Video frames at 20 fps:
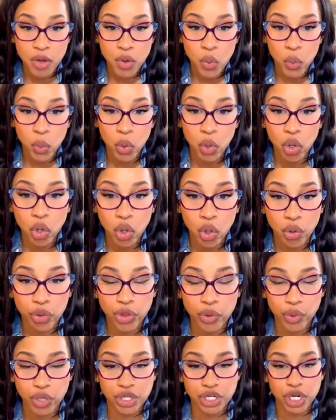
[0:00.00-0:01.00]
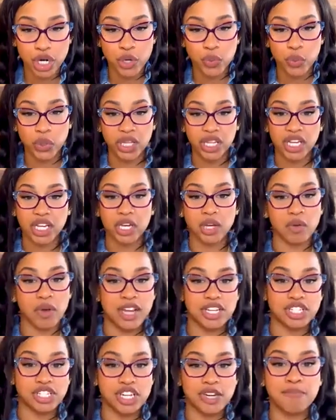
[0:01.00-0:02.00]
will hold the return? Really good
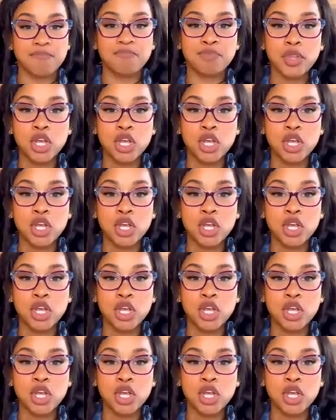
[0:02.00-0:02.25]
question.